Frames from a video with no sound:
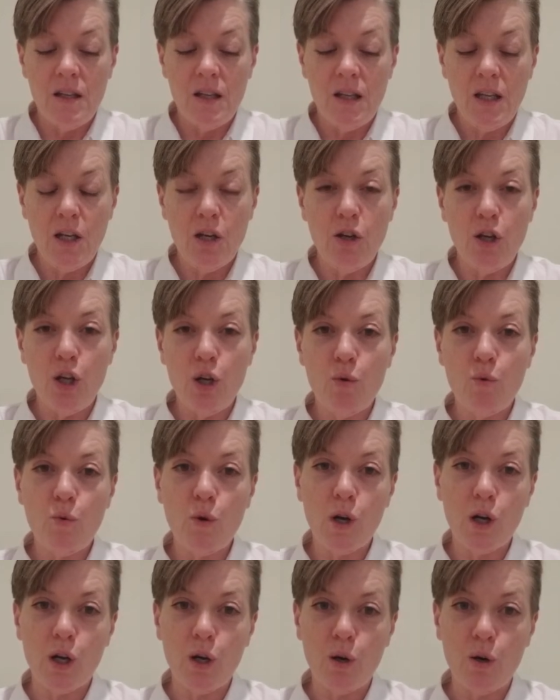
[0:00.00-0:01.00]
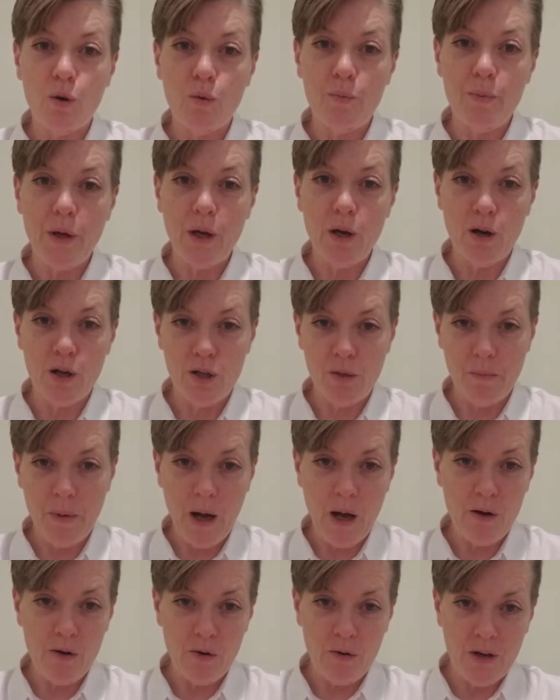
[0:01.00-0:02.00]
you know, you don't want to go beyond your
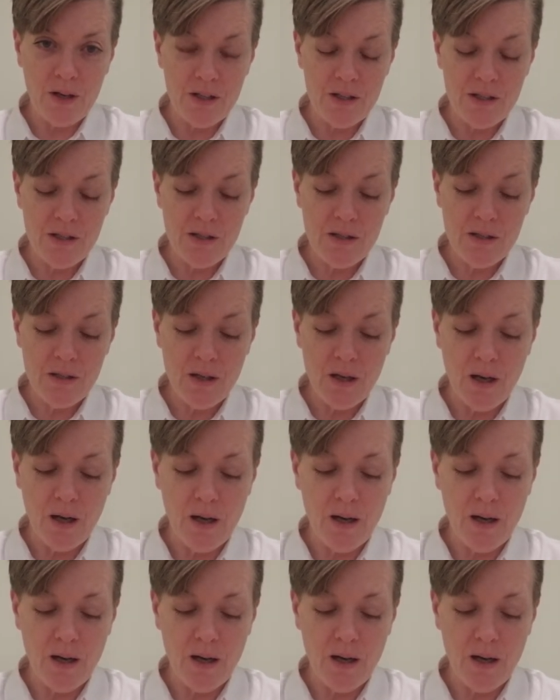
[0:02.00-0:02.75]
boundaries,